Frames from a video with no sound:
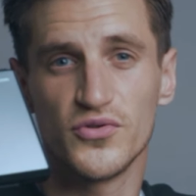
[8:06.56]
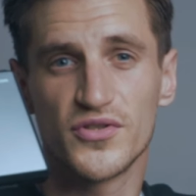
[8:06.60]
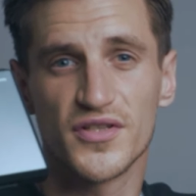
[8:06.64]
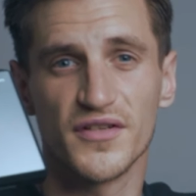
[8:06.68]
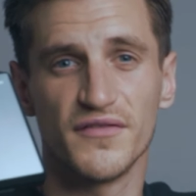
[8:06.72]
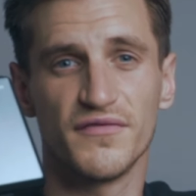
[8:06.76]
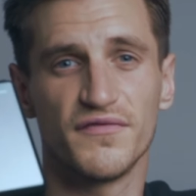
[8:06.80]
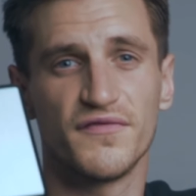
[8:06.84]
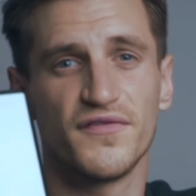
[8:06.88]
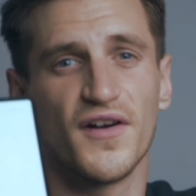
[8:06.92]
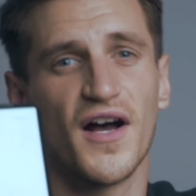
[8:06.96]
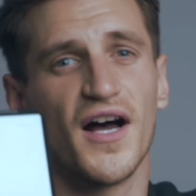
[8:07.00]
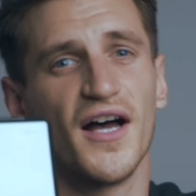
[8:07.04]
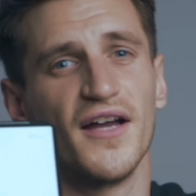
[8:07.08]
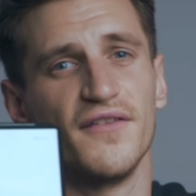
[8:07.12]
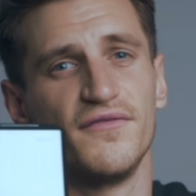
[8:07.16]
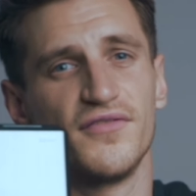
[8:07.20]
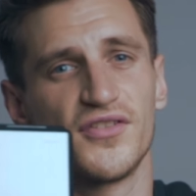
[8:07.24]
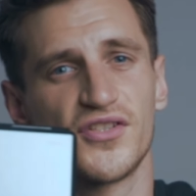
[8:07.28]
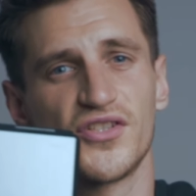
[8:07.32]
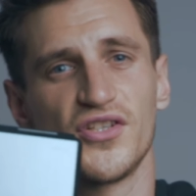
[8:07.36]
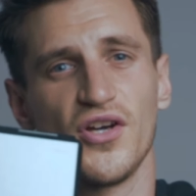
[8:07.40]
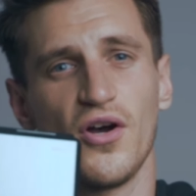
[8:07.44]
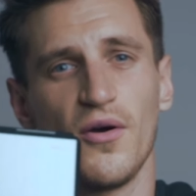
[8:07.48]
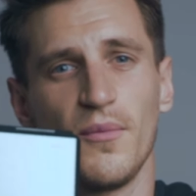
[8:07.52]
to 5
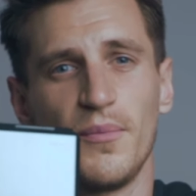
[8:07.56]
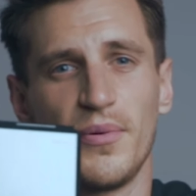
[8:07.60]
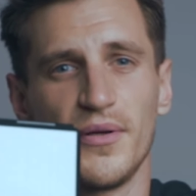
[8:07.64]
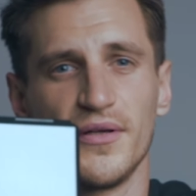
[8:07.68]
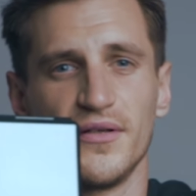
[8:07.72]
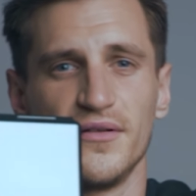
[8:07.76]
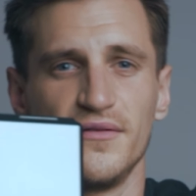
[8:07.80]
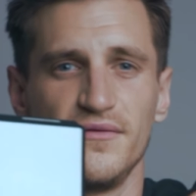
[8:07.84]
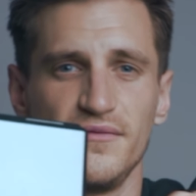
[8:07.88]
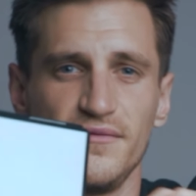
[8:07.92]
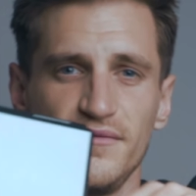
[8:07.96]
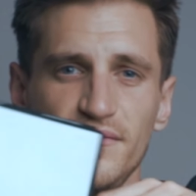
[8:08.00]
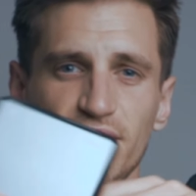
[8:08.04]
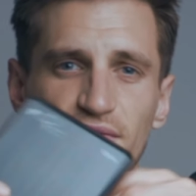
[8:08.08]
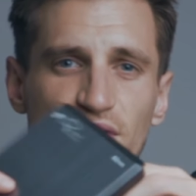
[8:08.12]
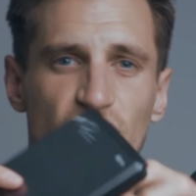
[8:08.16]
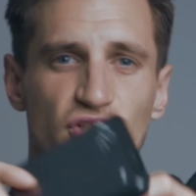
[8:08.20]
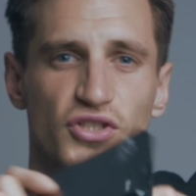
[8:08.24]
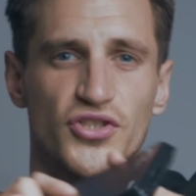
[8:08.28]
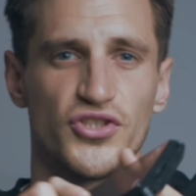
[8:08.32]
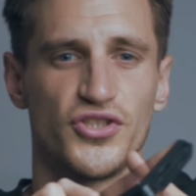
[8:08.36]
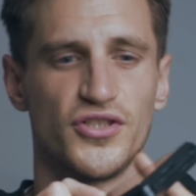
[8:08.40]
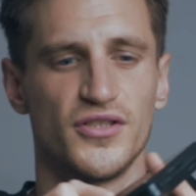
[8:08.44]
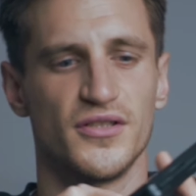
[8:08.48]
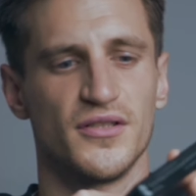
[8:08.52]
stop
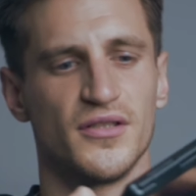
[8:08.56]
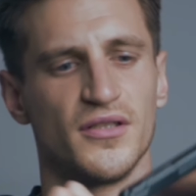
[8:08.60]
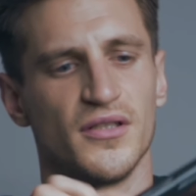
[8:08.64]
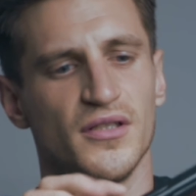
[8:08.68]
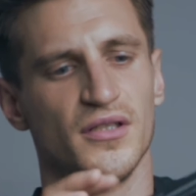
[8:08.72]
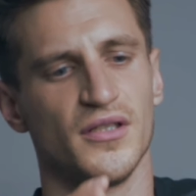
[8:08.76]
version.